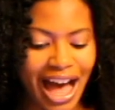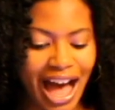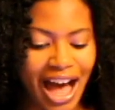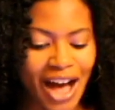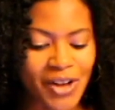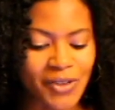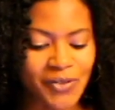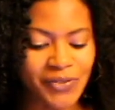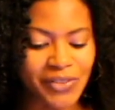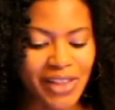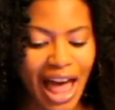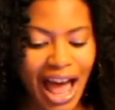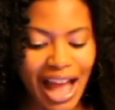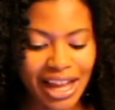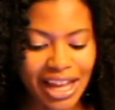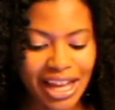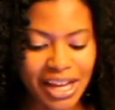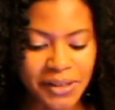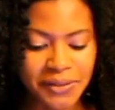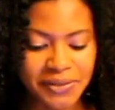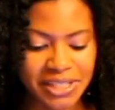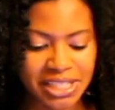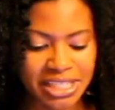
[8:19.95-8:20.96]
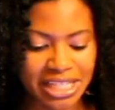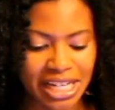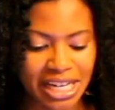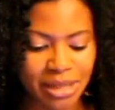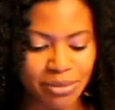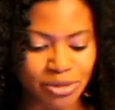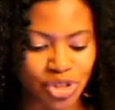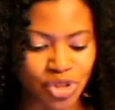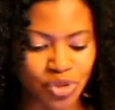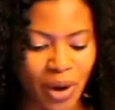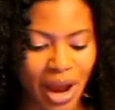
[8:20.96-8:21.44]
A flock of
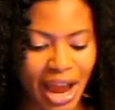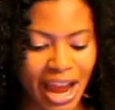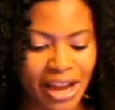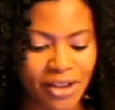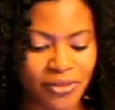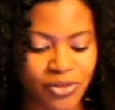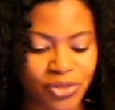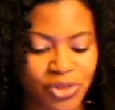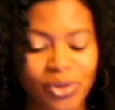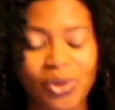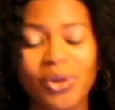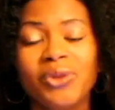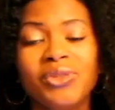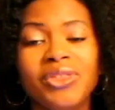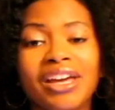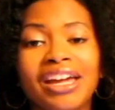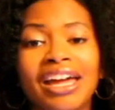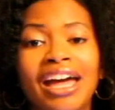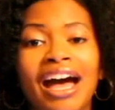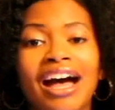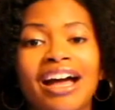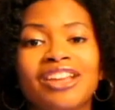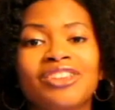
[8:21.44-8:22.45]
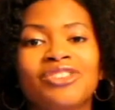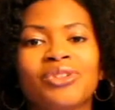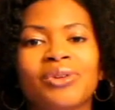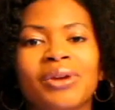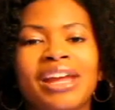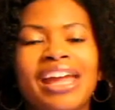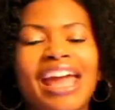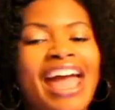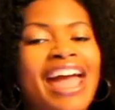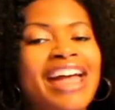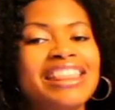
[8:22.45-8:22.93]
sheep drive through the
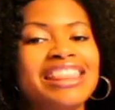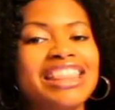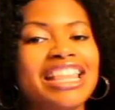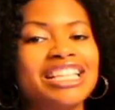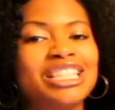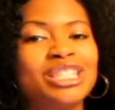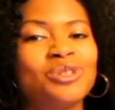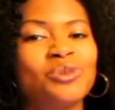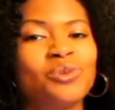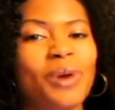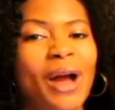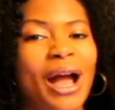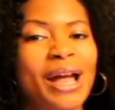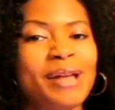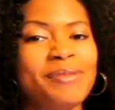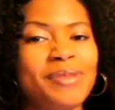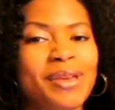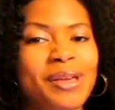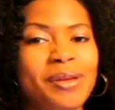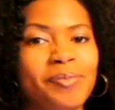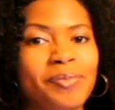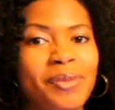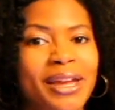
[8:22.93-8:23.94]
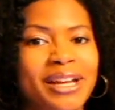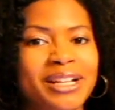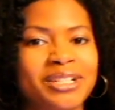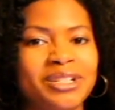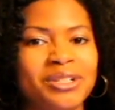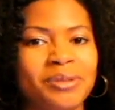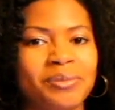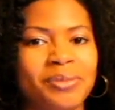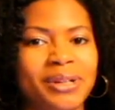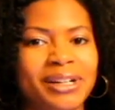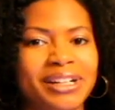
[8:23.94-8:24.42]
country in this rhyming
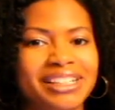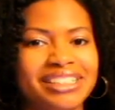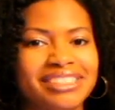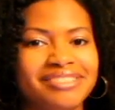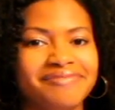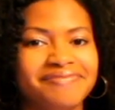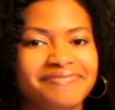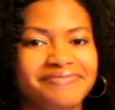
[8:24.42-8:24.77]
picture book.